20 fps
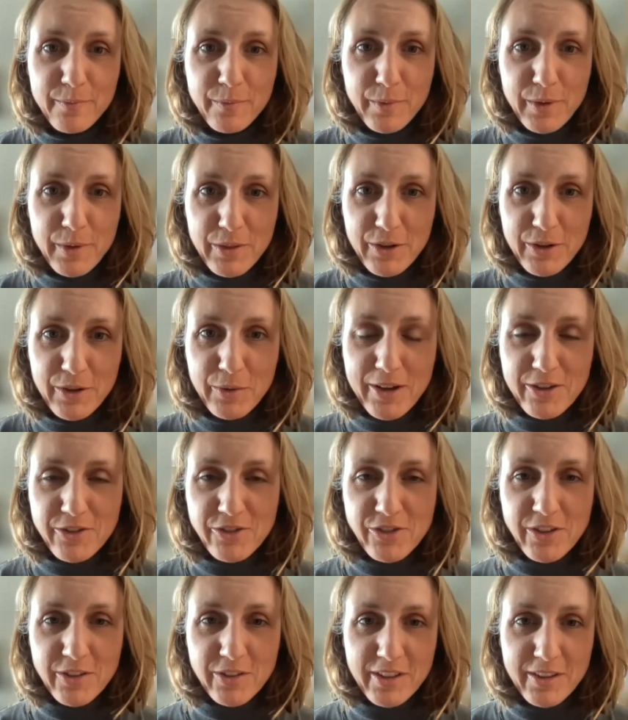with your
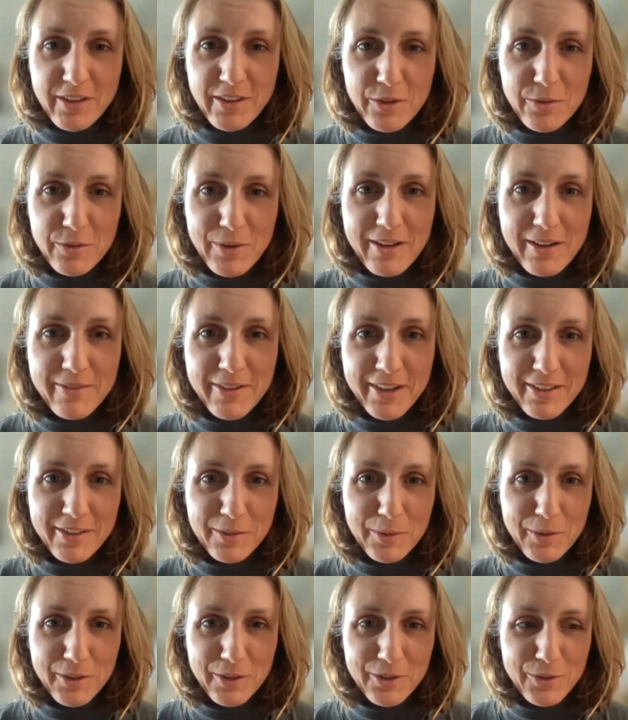questions, and the 3 of
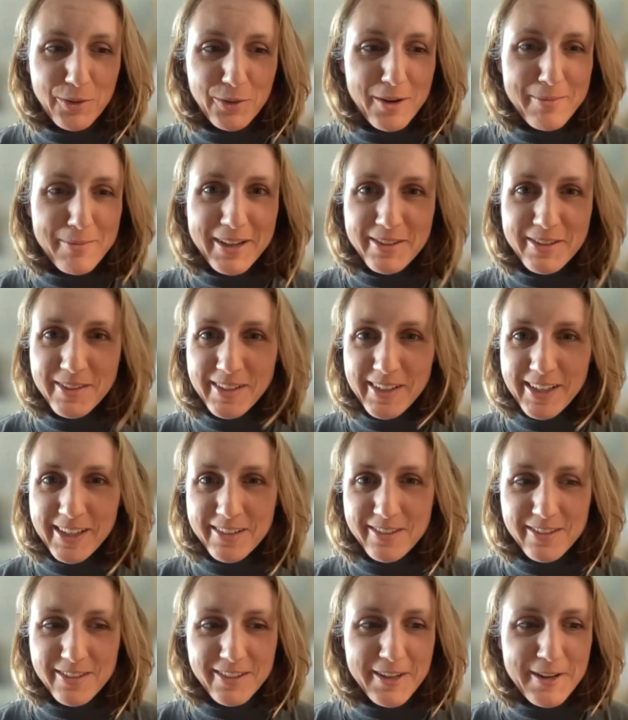us will do our best to
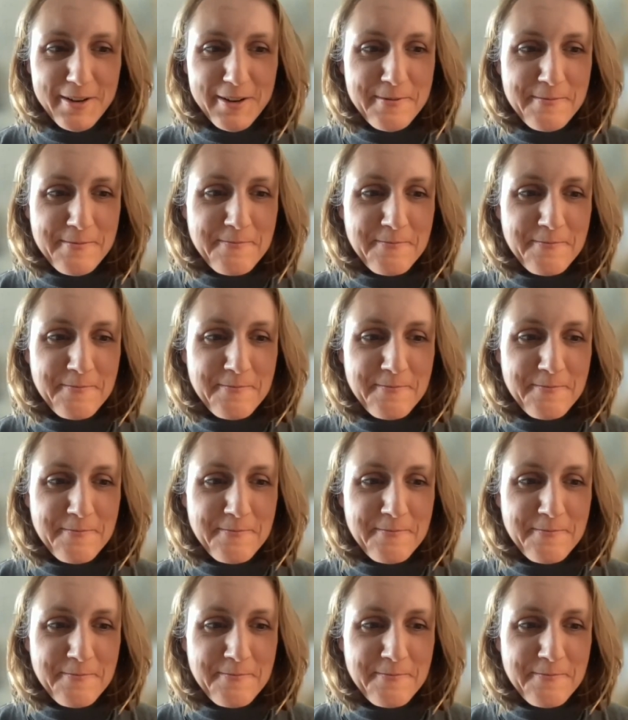answer.